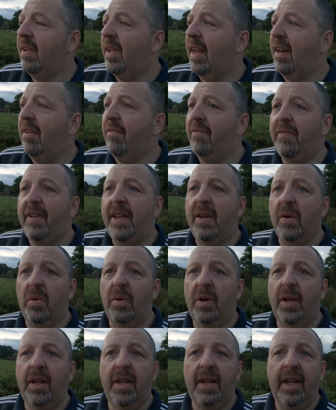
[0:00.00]
in a
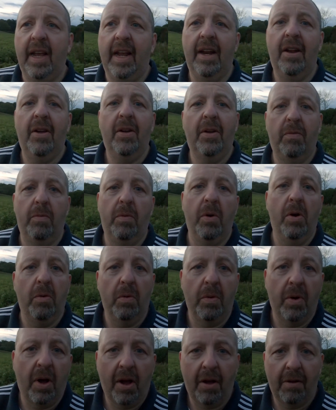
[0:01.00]
field in
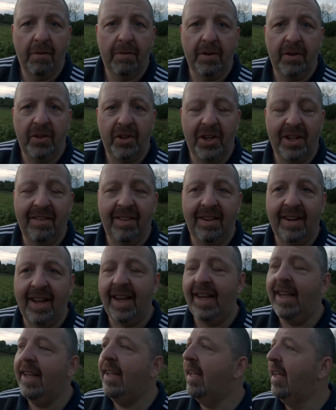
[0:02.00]
rural Hertfordshire
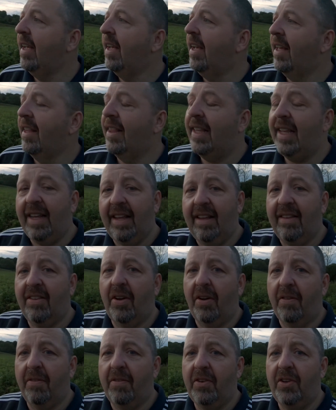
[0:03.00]
today. I think it's
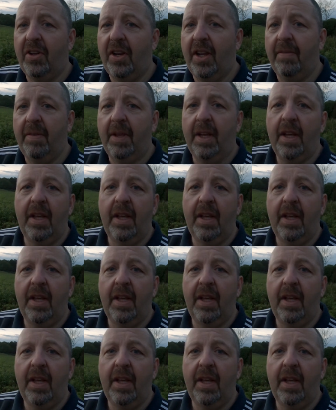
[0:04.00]
Hertfordshire.